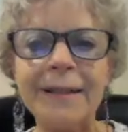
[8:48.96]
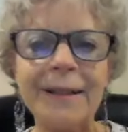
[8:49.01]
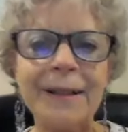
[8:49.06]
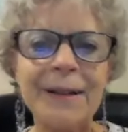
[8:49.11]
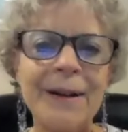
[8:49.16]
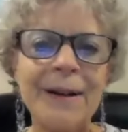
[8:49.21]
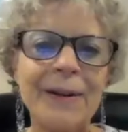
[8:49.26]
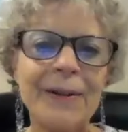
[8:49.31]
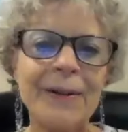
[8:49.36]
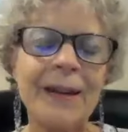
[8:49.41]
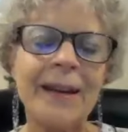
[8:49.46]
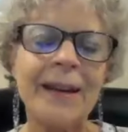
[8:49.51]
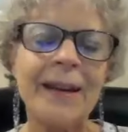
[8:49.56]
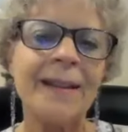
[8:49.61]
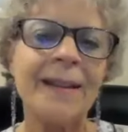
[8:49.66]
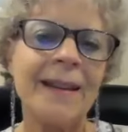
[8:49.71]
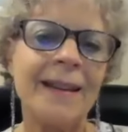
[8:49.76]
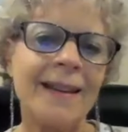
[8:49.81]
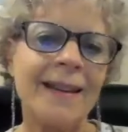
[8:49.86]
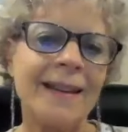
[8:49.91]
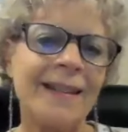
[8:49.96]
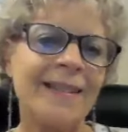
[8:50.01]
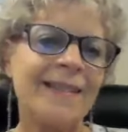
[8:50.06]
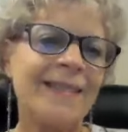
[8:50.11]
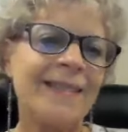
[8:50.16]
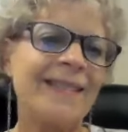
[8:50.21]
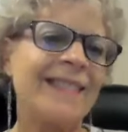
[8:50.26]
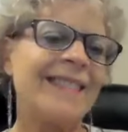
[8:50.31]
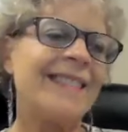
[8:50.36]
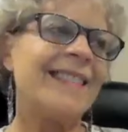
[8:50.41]
they
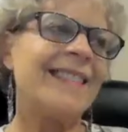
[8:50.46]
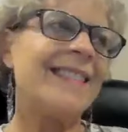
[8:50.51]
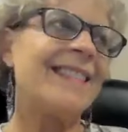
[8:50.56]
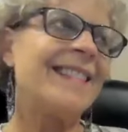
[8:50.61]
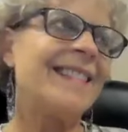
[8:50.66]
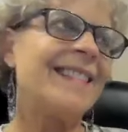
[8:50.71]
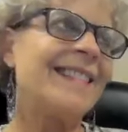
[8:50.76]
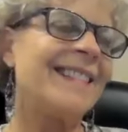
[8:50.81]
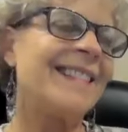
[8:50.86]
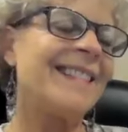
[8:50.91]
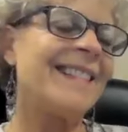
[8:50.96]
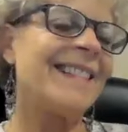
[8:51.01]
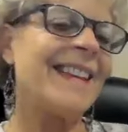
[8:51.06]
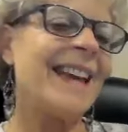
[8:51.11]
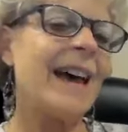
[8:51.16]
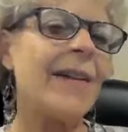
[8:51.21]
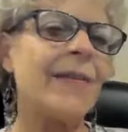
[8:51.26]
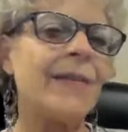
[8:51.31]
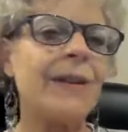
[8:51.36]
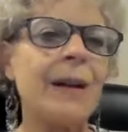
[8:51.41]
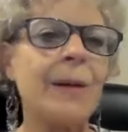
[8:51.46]
have